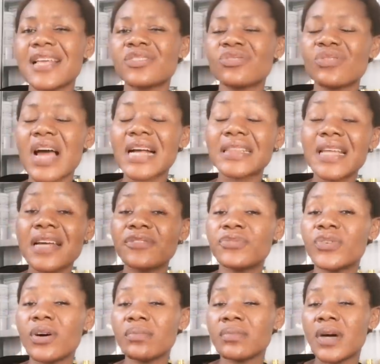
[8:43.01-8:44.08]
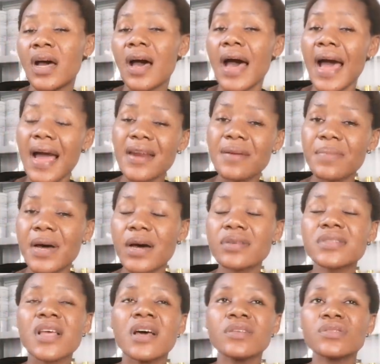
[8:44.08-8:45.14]
extracted from
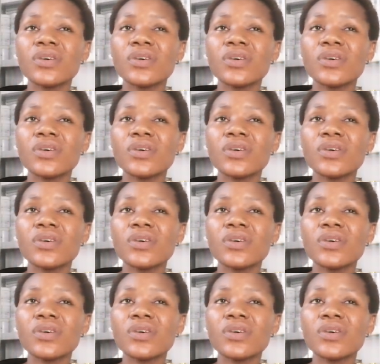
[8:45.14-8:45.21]
animals.